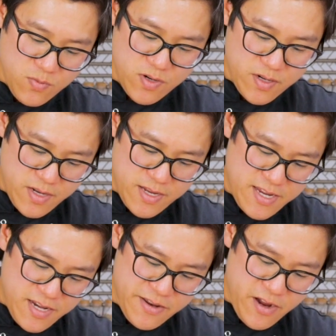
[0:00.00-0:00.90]
you want
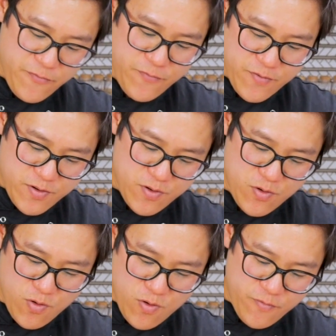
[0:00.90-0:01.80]
enough
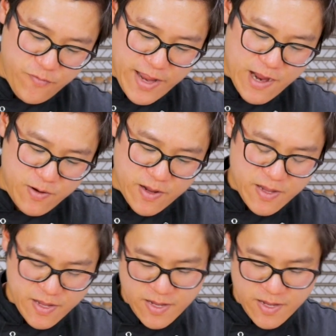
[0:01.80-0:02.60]
corn flour